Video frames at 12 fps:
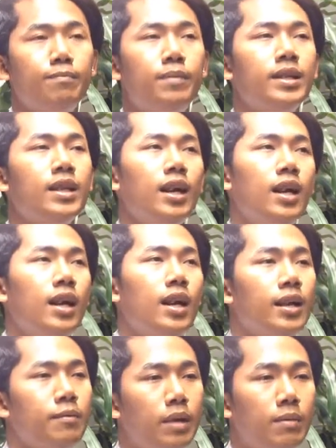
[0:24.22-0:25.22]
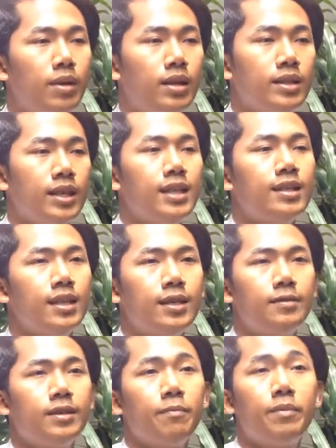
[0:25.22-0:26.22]
But in Myanmar there is
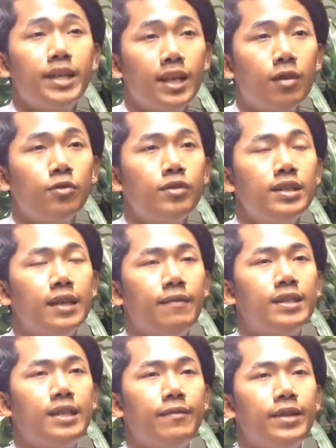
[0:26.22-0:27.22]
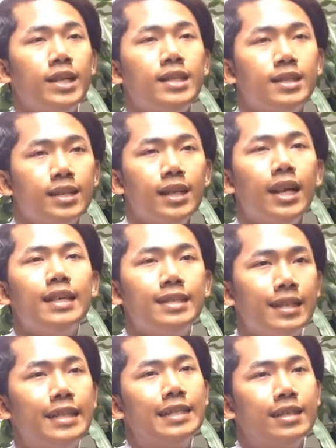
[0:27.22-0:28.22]
a the Penal Code 377 is still
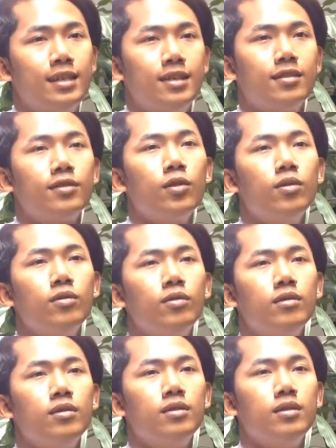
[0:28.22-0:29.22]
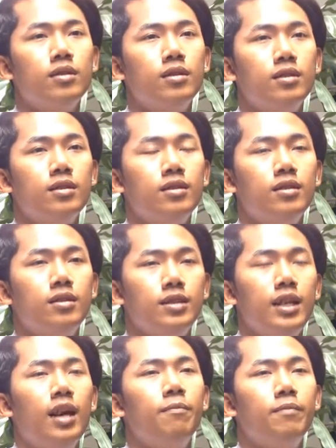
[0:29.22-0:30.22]
exit, and so
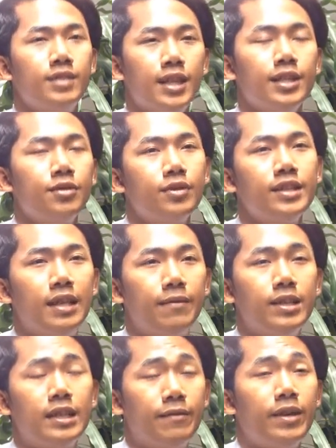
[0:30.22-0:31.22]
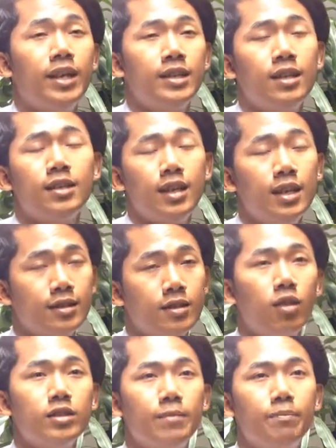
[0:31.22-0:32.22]
yeah section 377 uh, it's
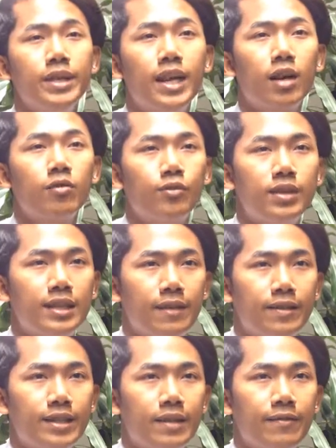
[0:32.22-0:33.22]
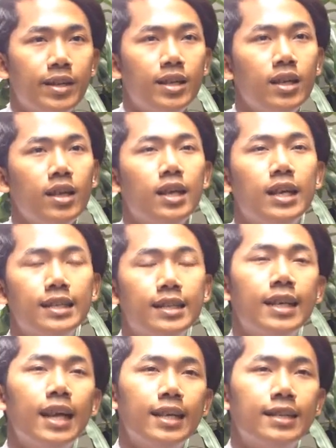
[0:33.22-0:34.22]
called the Penal Code 377 it's
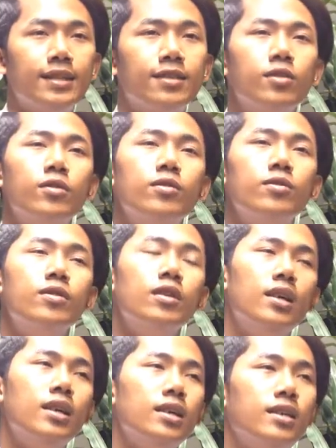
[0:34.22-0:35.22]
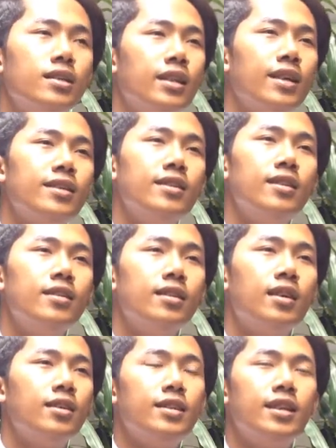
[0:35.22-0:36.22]
still exit. so there's
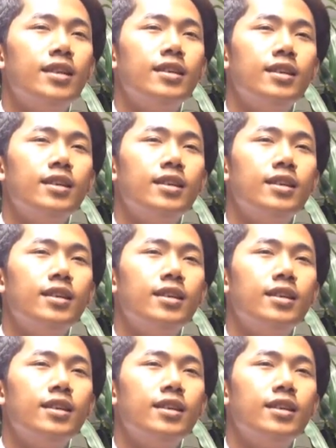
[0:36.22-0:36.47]
uh, the,